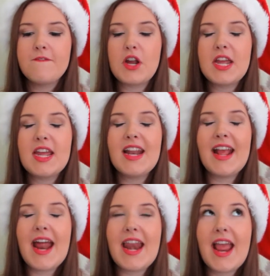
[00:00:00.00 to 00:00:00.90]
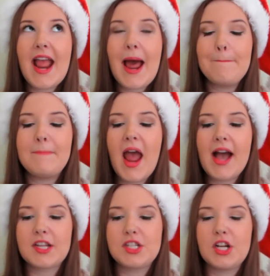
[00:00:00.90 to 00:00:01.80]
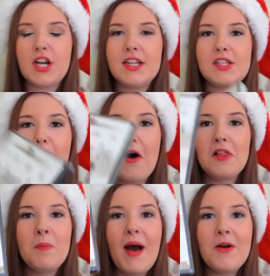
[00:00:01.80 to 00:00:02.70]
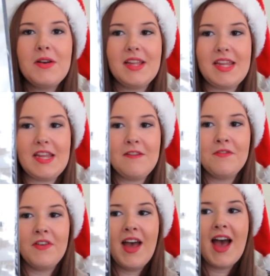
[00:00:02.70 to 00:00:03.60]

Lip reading: freaking Anne Baxter. It's all about Eve.